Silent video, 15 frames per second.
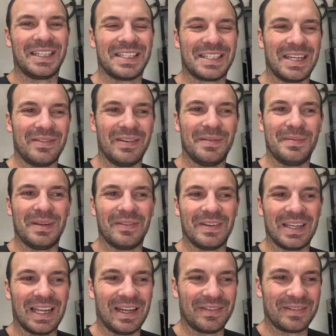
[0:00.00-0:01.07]
Just having a bit of a
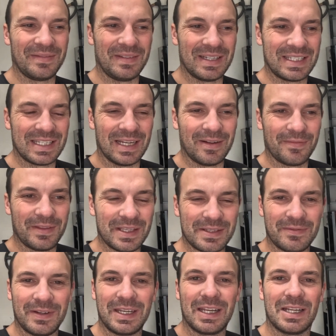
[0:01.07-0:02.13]
laugh to myself. This
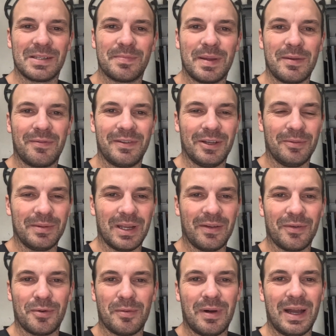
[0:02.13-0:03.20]
video has been filmed
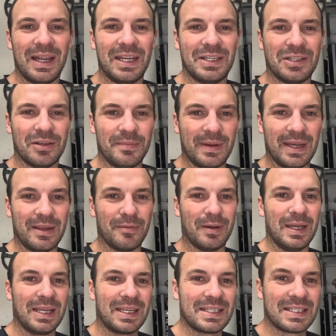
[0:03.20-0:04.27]
over way too many
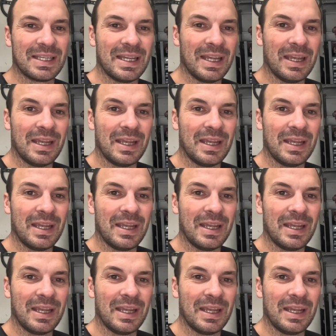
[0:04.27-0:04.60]
weeks.